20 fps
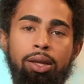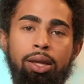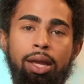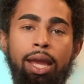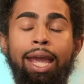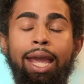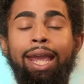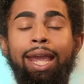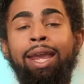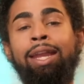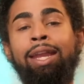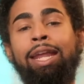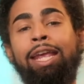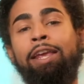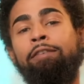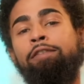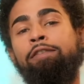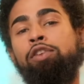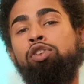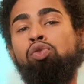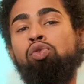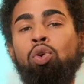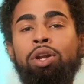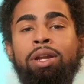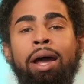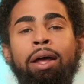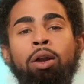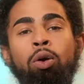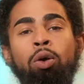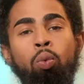And if you are
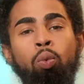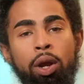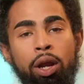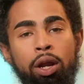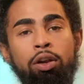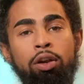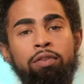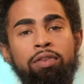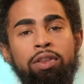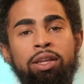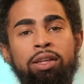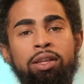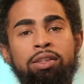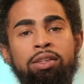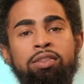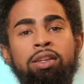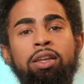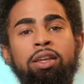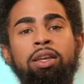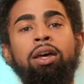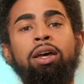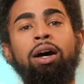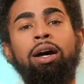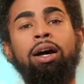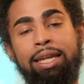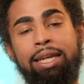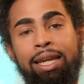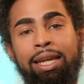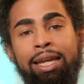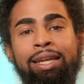not aware of this,
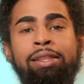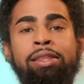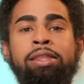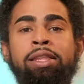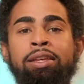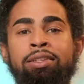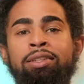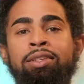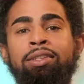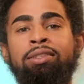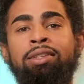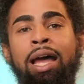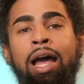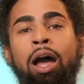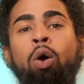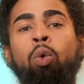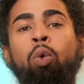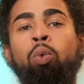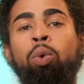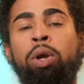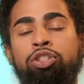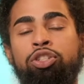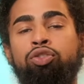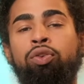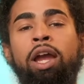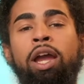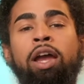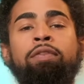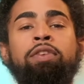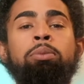again, this is how
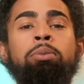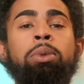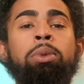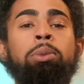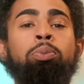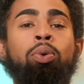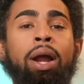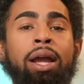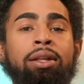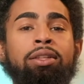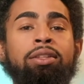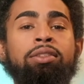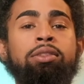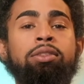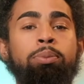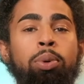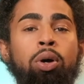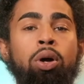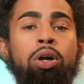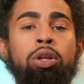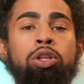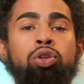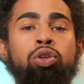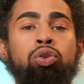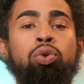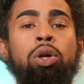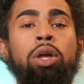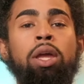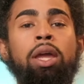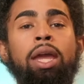witchcraft can be practiced upon you
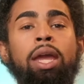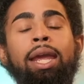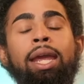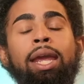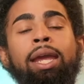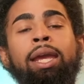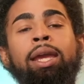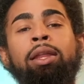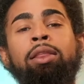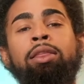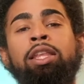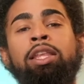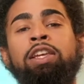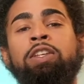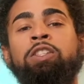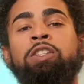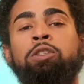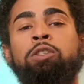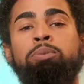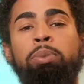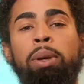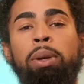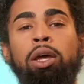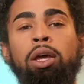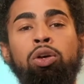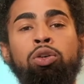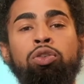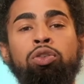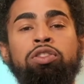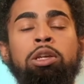and these
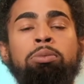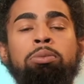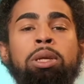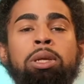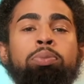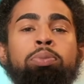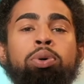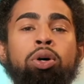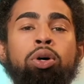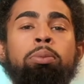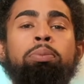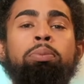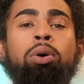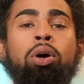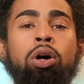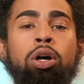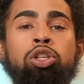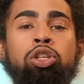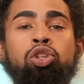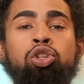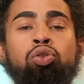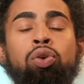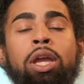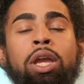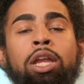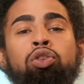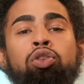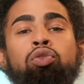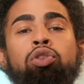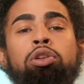spells can be put upon you, and
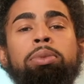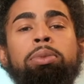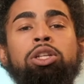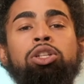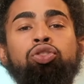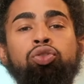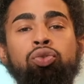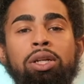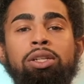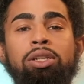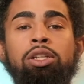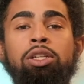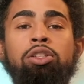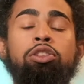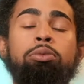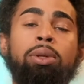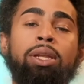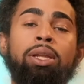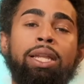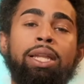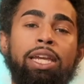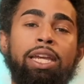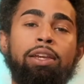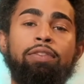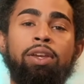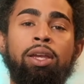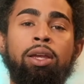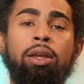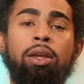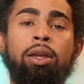you can be tricked into
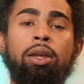believing